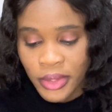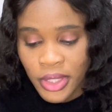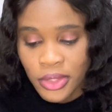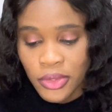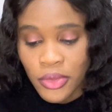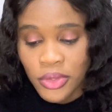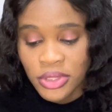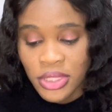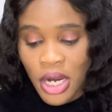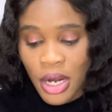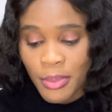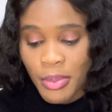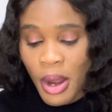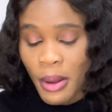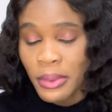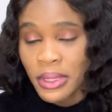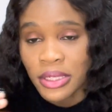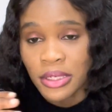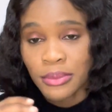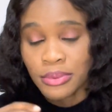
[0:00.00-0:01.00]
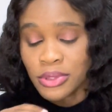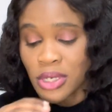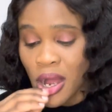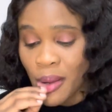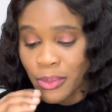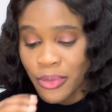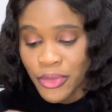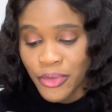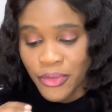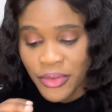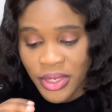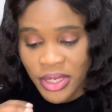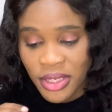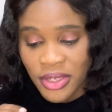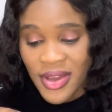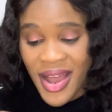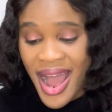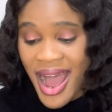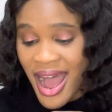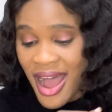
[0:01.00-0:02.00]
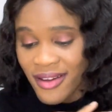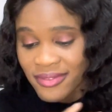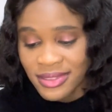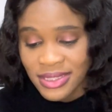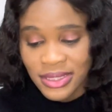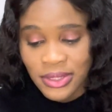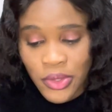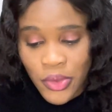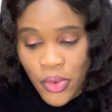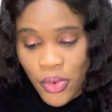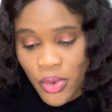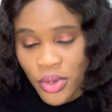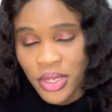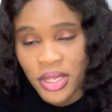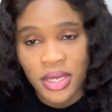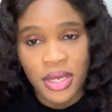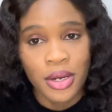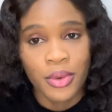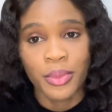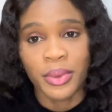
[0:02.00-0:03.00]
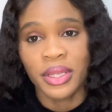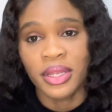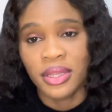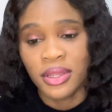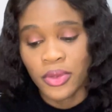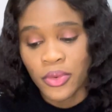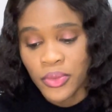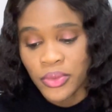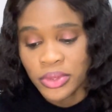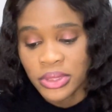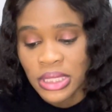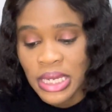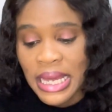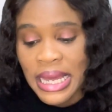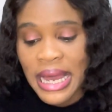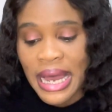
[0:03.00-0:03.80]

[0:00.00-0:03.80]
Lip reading: Those are probably the top three. You have to go there with those.